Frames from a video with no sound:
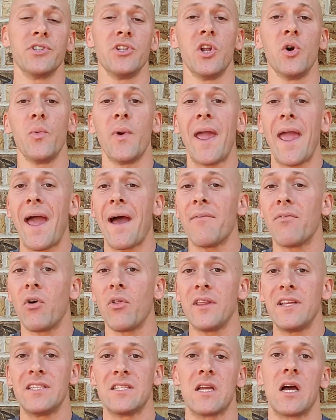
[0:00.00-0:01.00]
You know, we have all
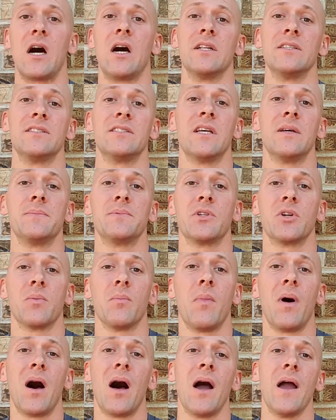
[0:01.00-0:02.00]
these concepts in our
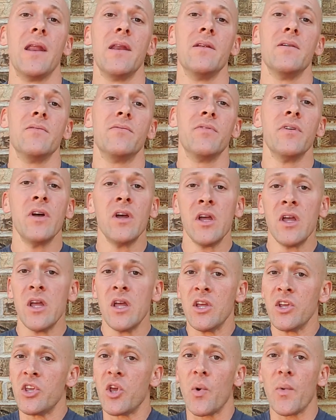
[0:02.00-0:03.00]
mind of
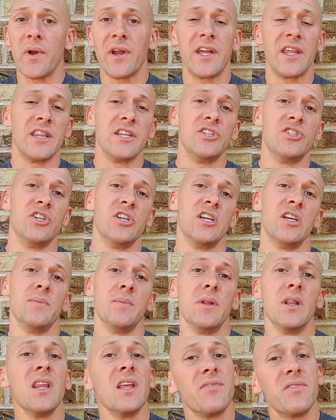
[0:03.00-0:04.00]
going in the
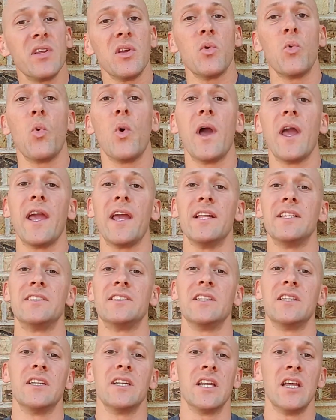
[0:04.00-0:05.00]
gym and lifting
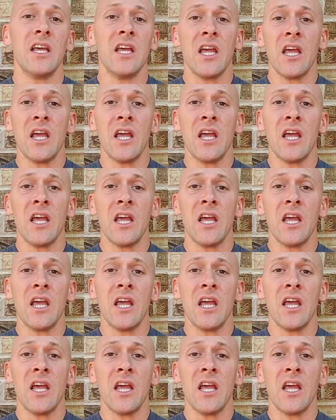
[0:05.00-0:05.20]
weights, and